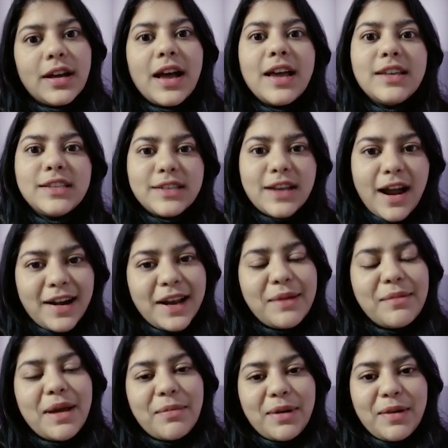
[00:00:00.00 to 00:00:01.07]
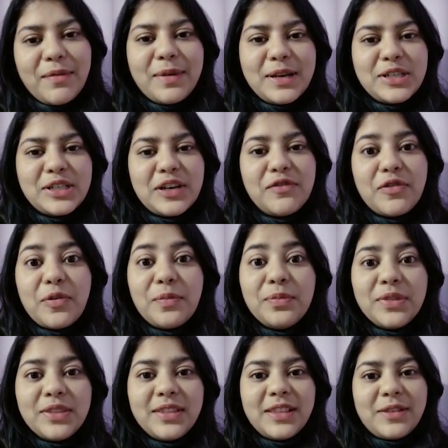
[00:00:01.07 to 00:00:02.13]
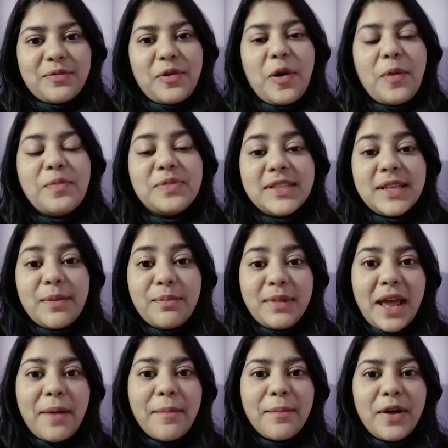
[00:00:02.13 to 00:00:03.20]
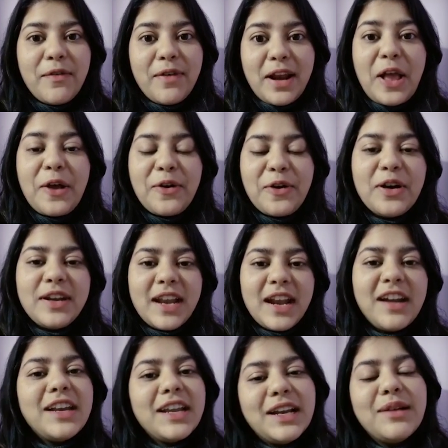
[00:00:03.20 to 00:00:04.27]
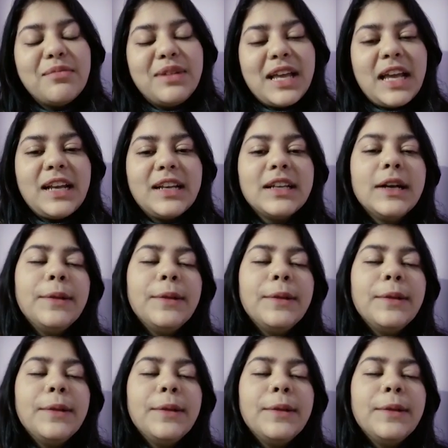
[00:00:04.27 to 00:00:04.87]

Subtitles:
started my preparation from September when I got tentative date.